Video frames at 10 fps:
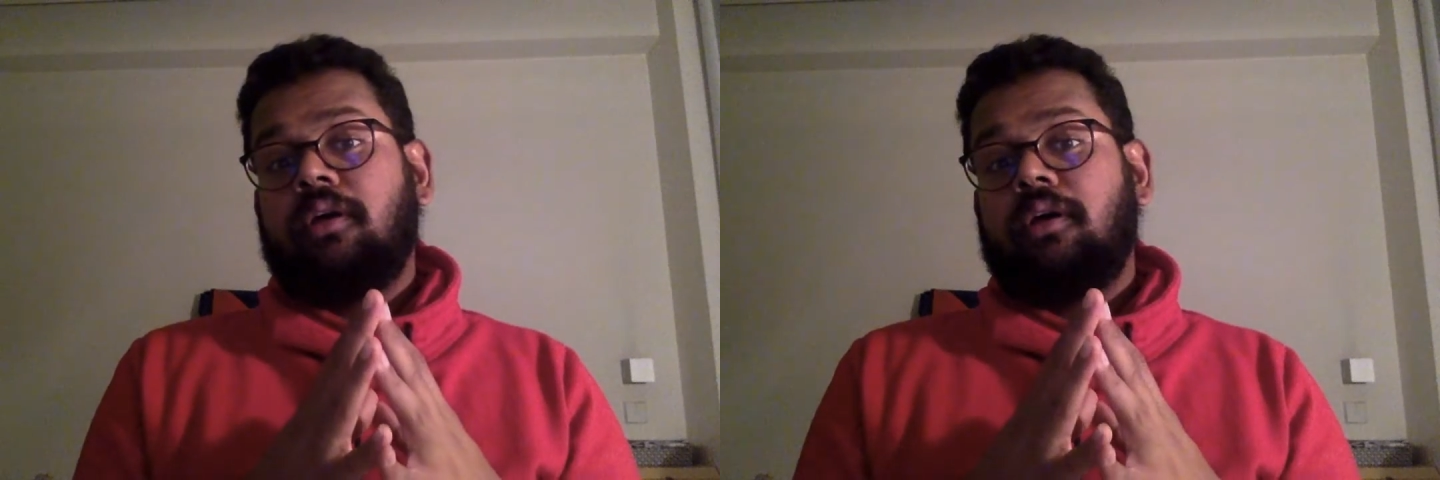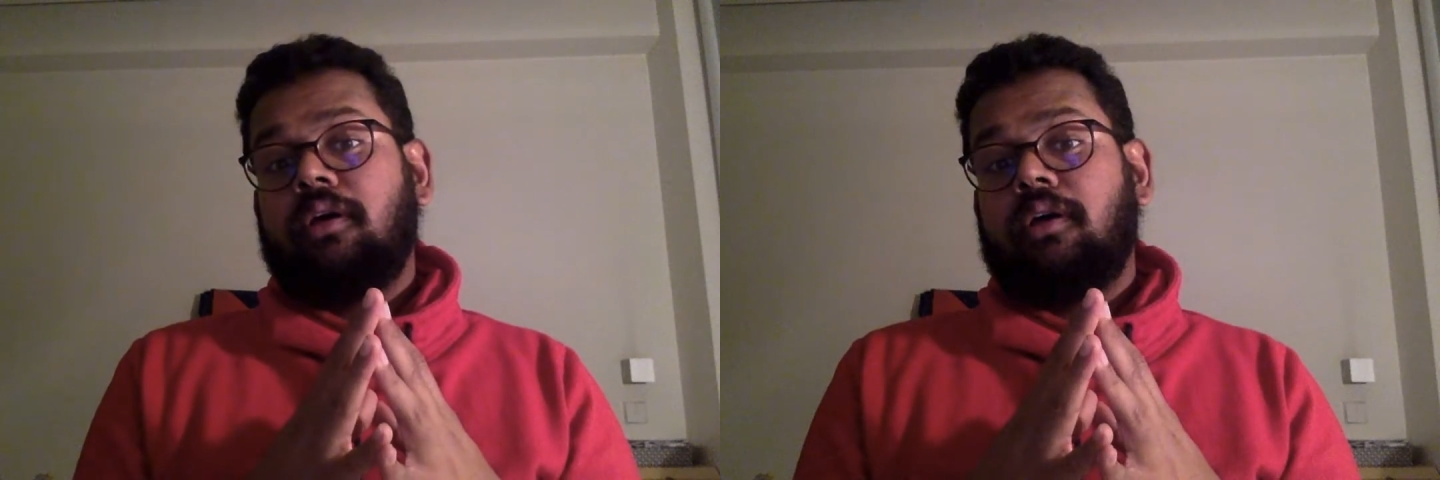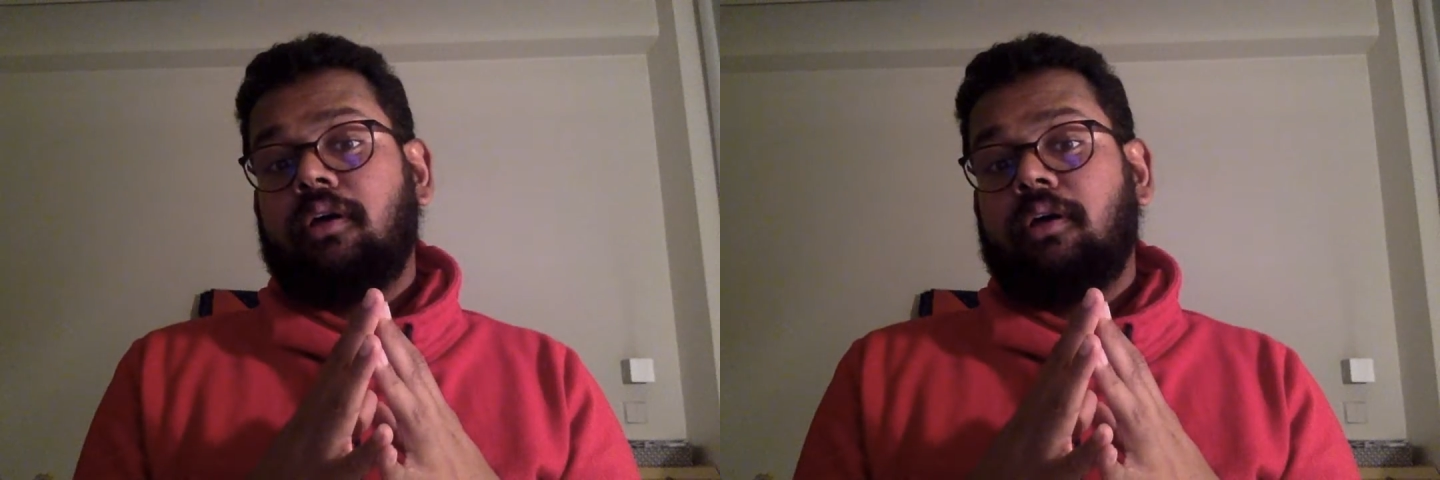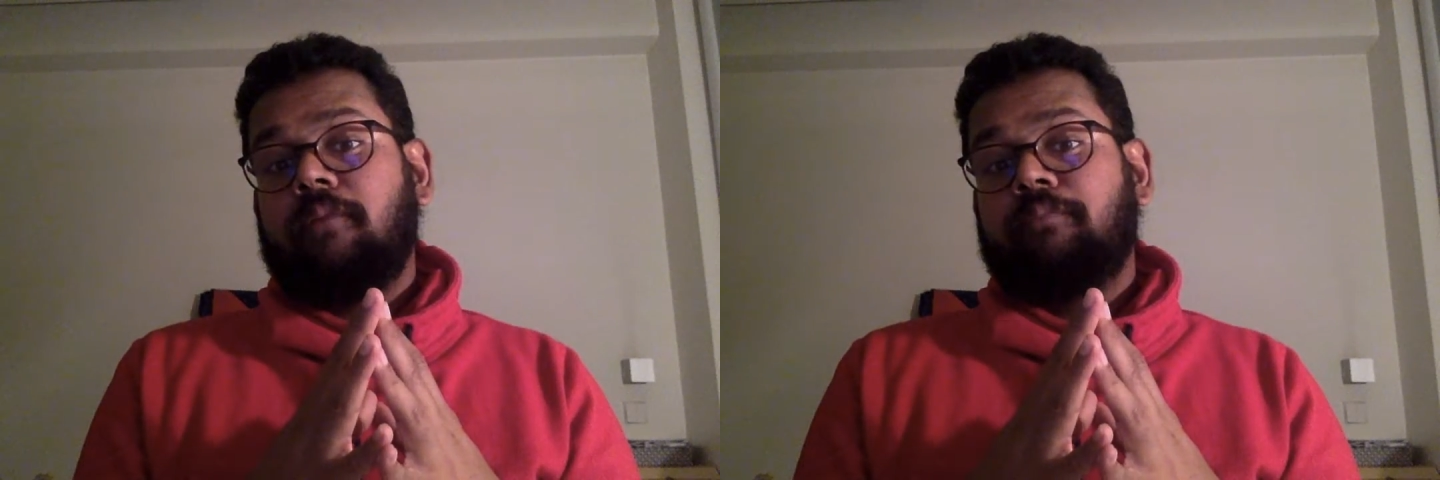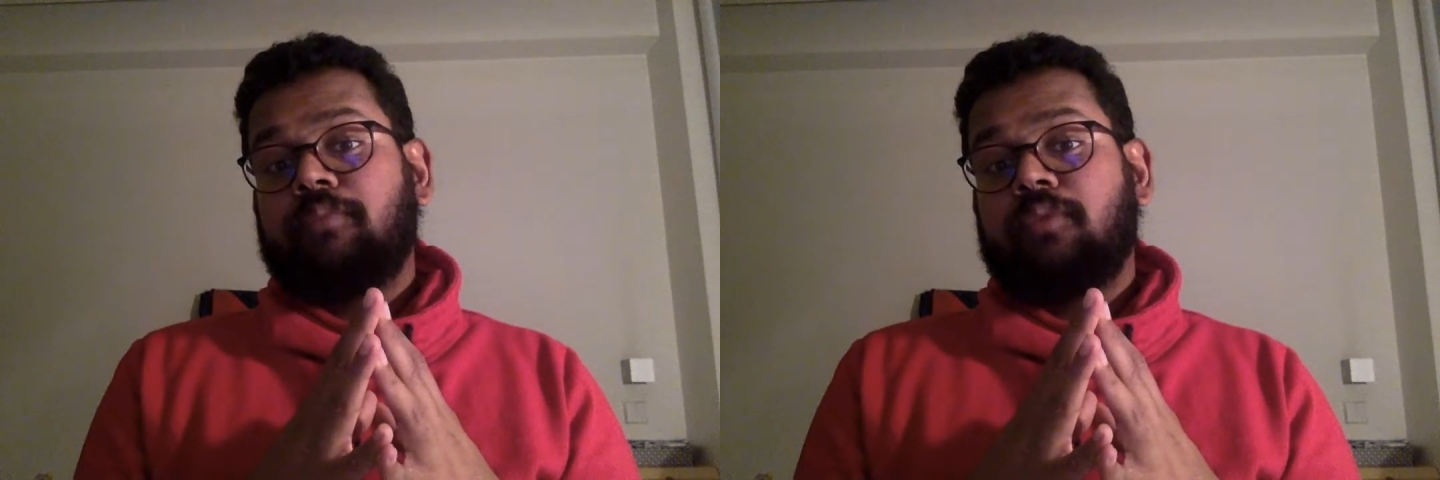
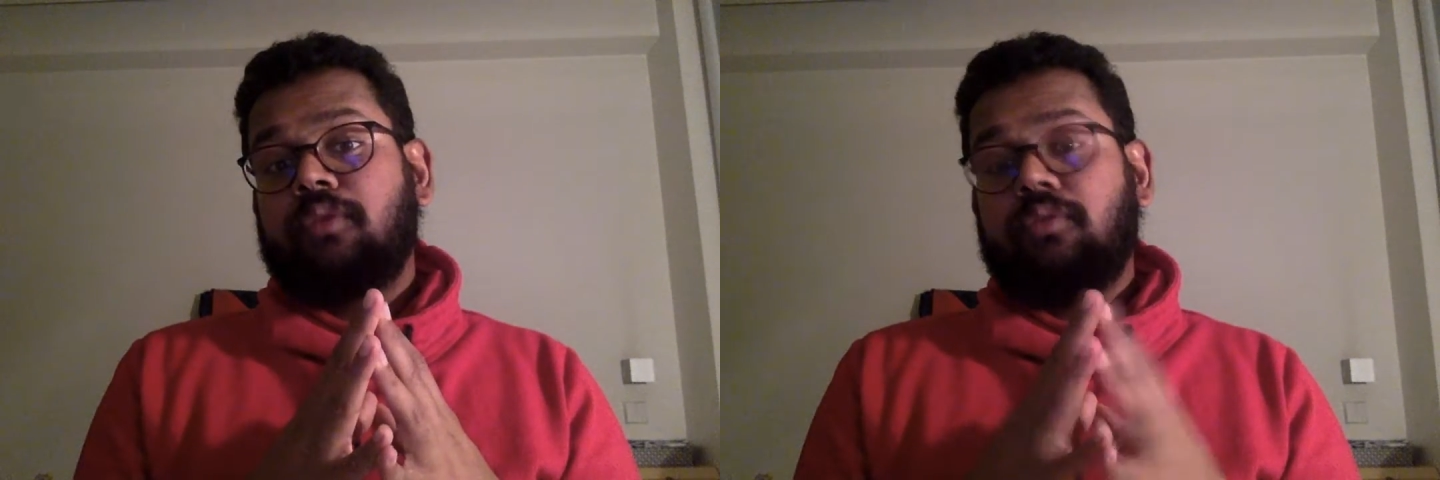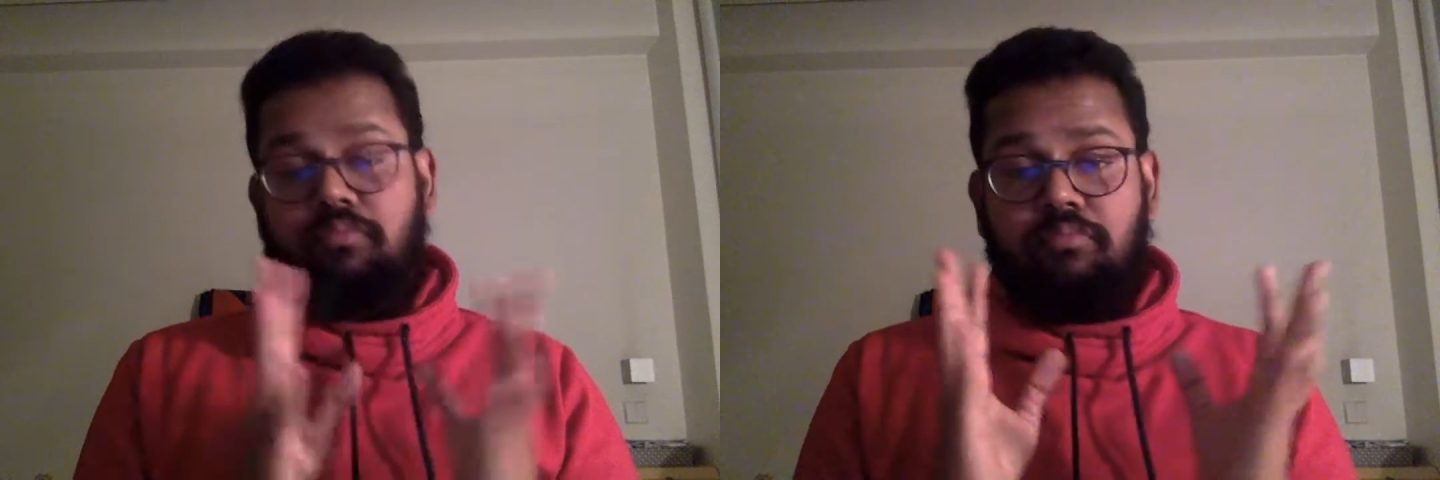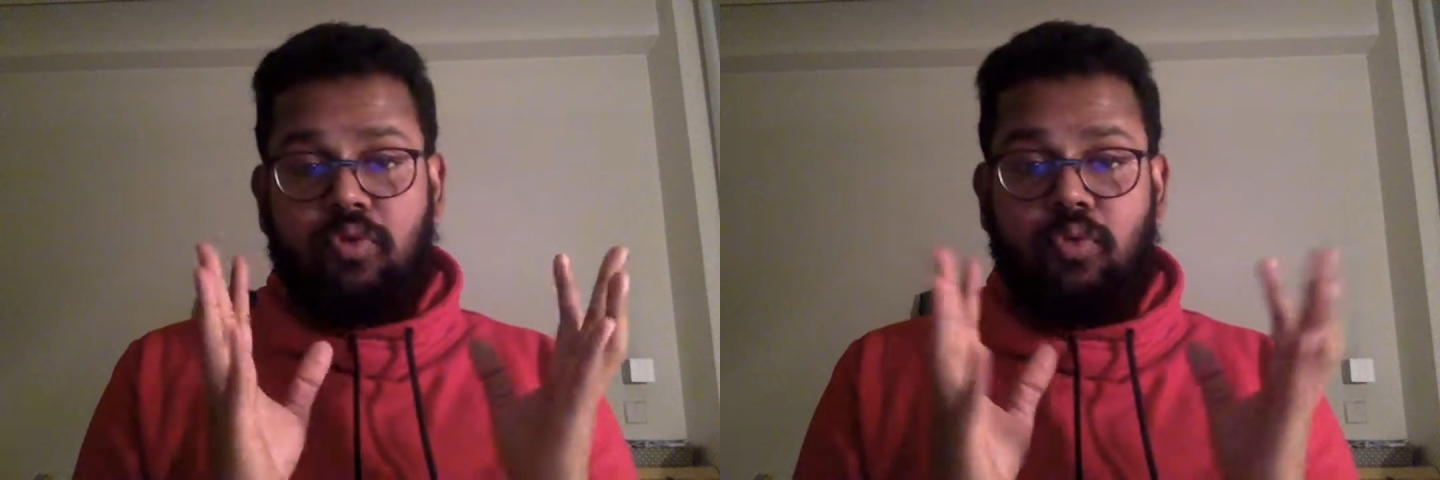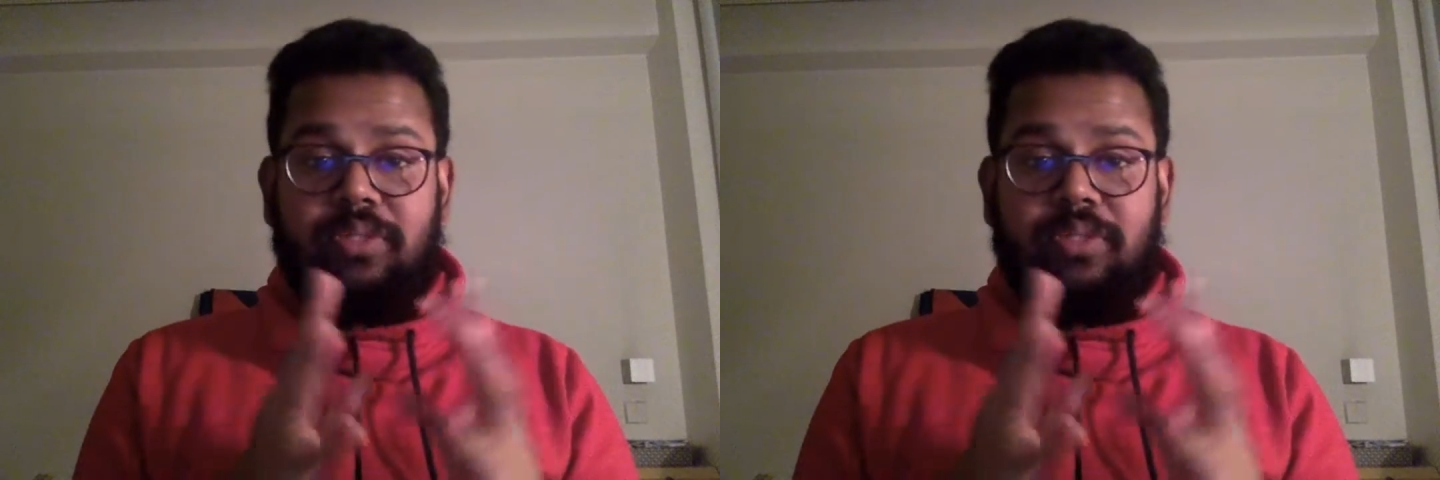um, you